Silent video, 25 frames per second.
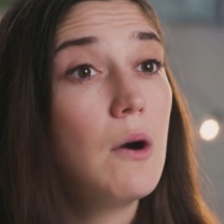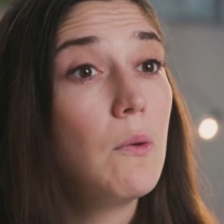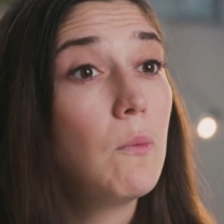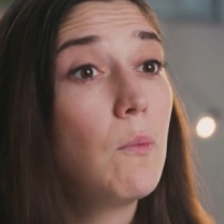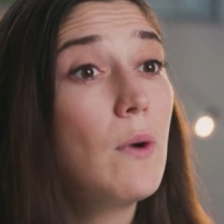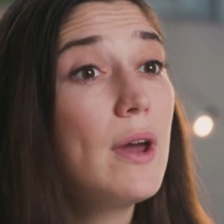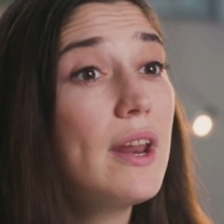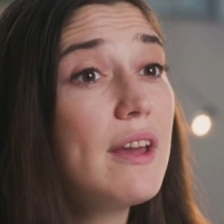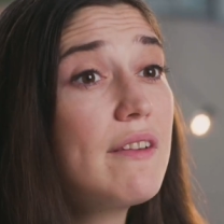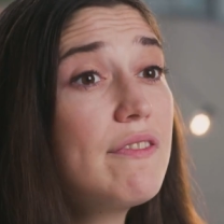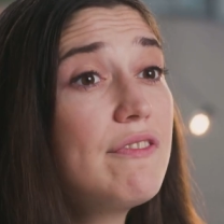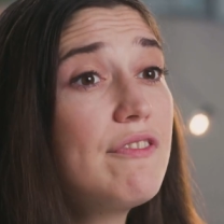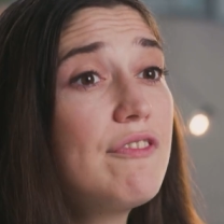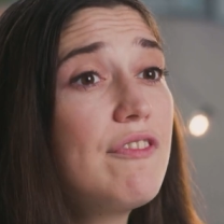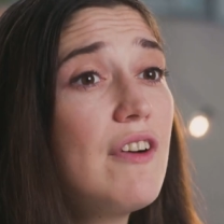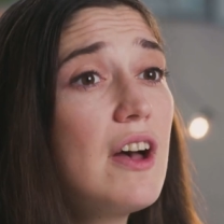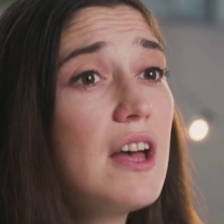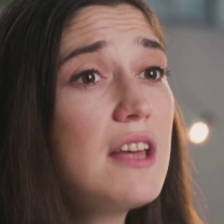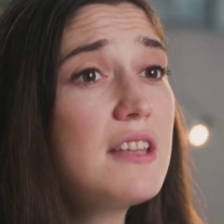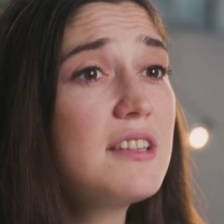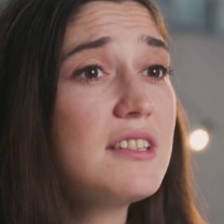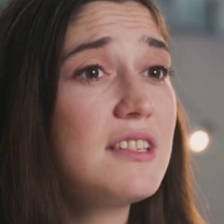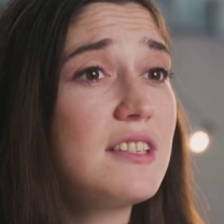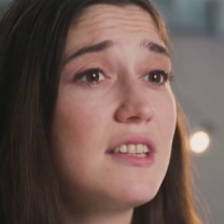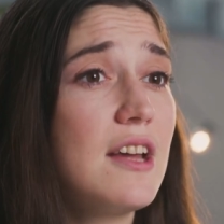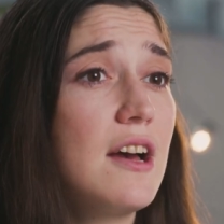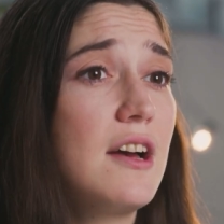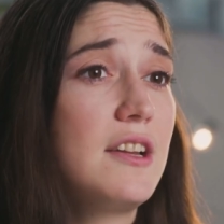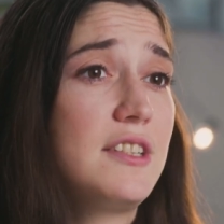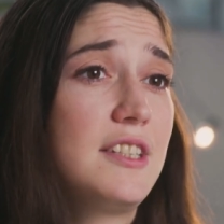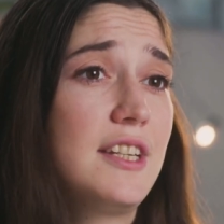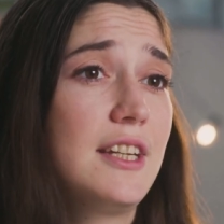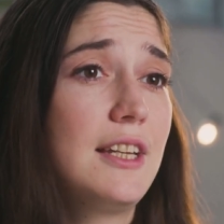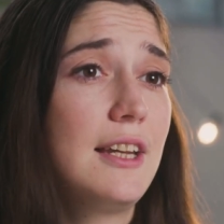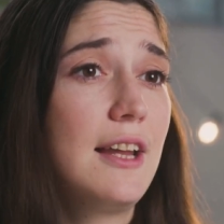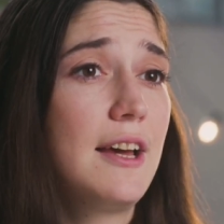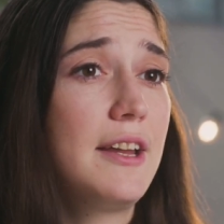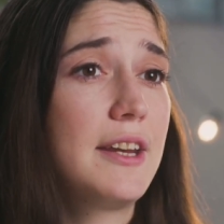When I first
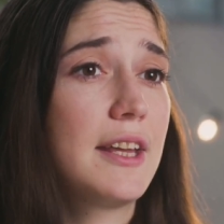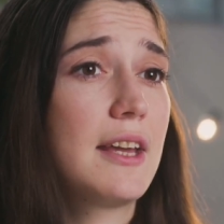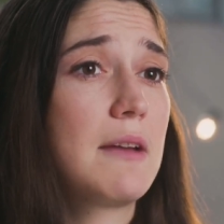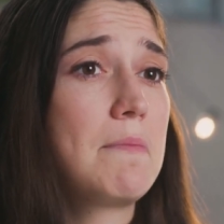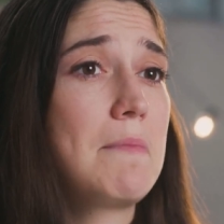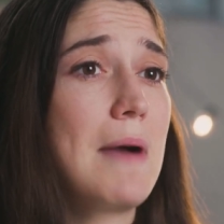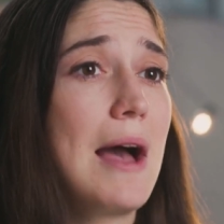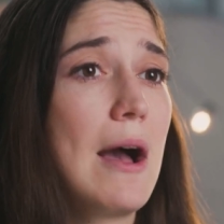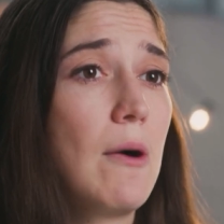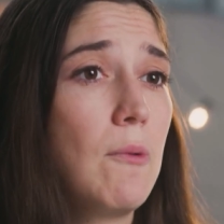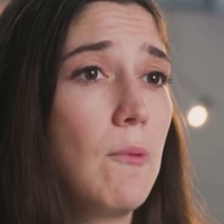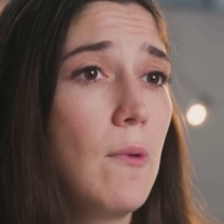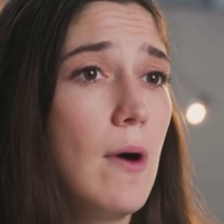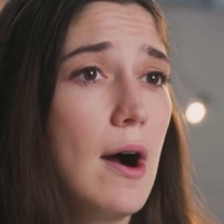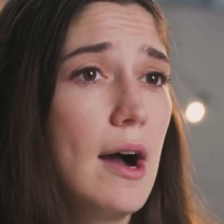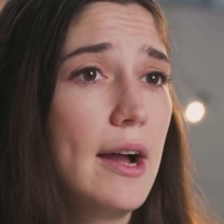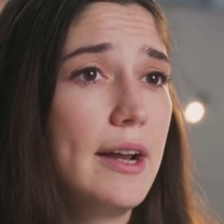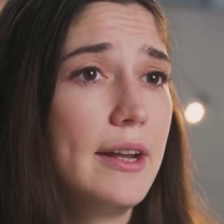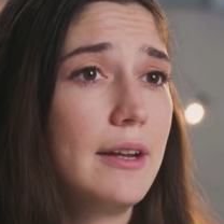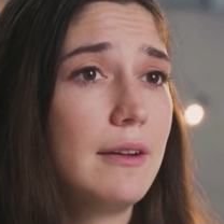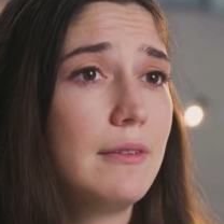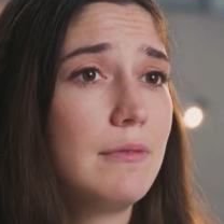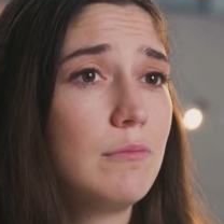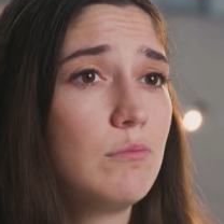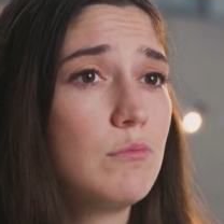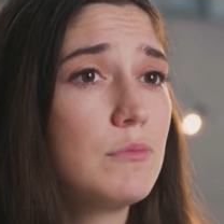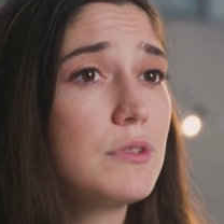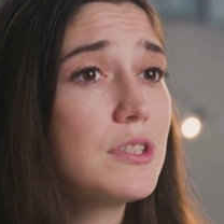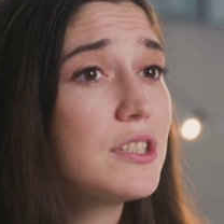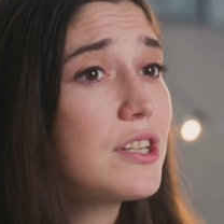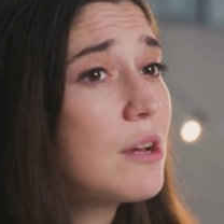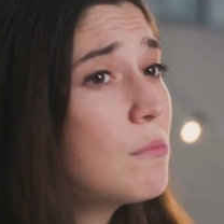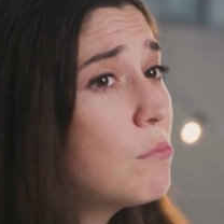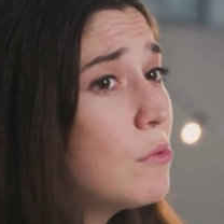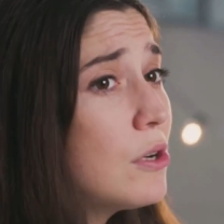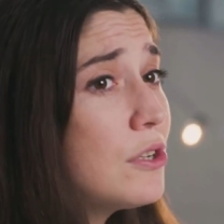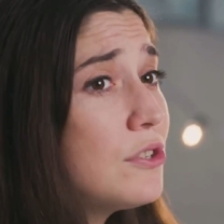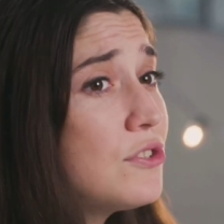started learning about wine,
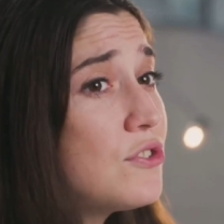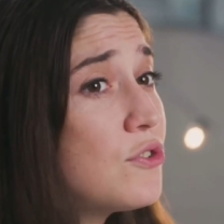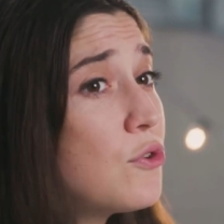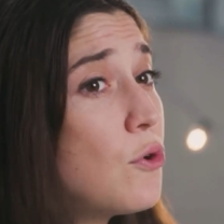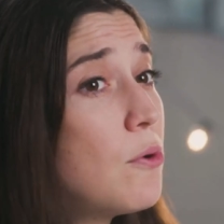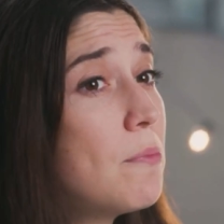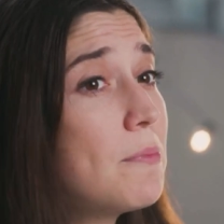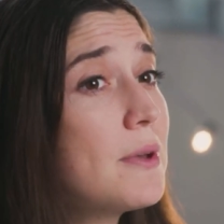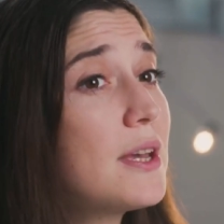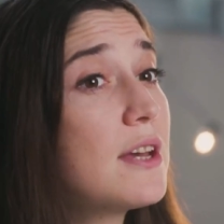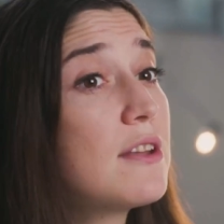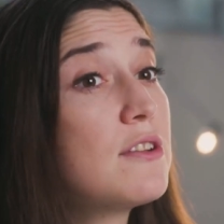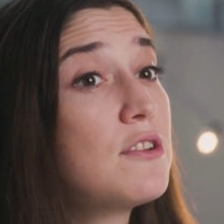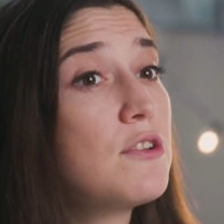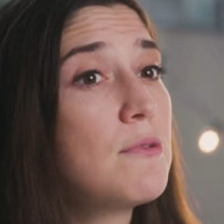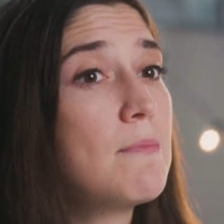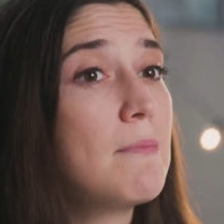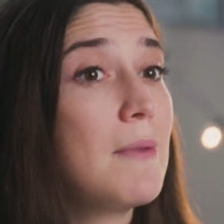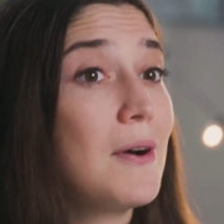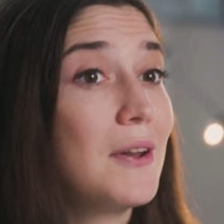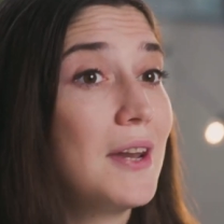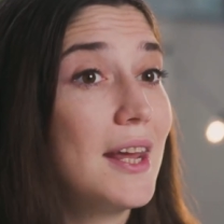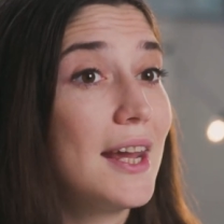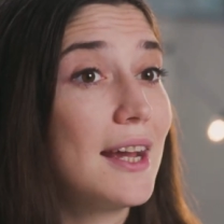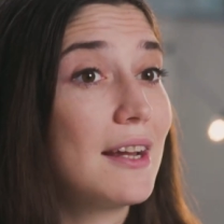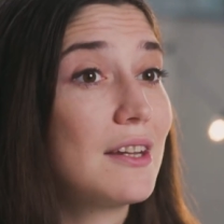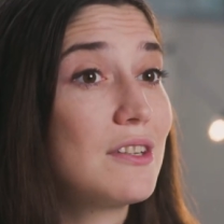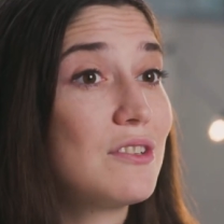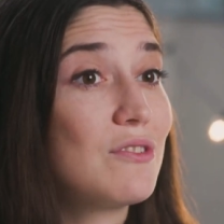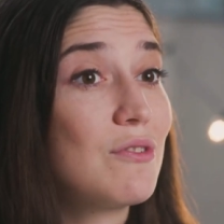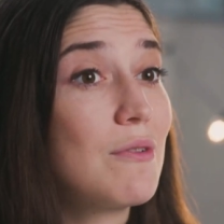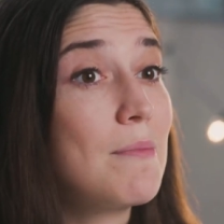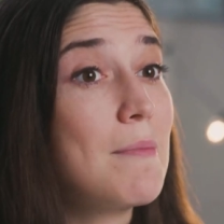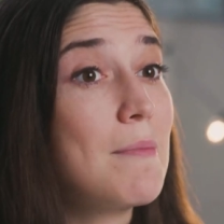someone taught me a mnemonic to